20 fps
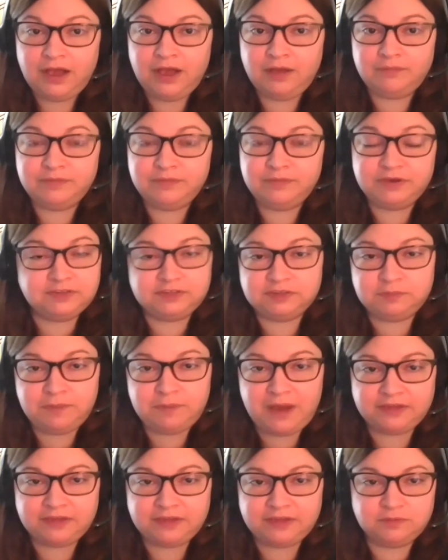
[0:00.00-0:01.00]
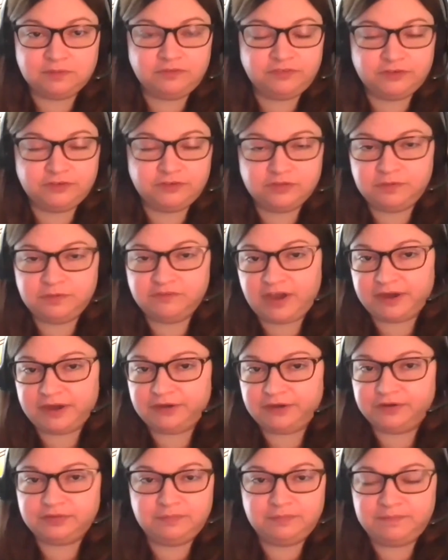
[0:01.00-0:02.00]
because it's possible for the provider
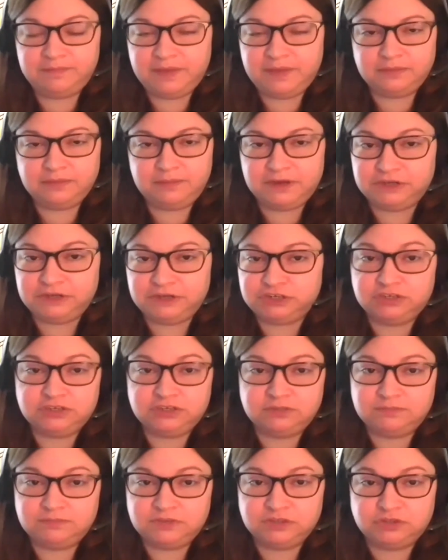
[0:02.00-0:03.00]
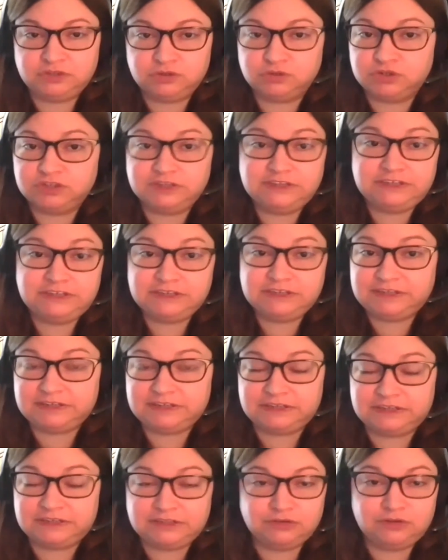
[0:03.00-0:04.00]
and the patient to socially
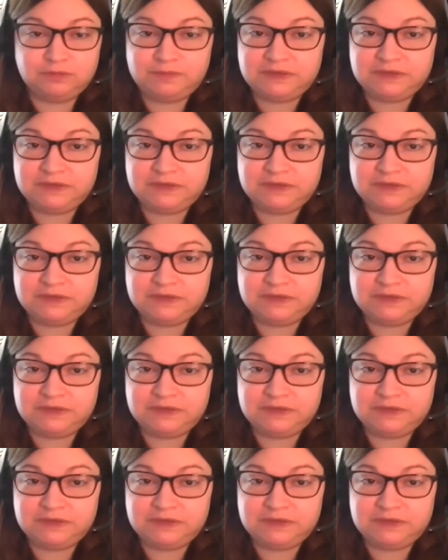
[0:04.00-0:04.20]
distance. You could be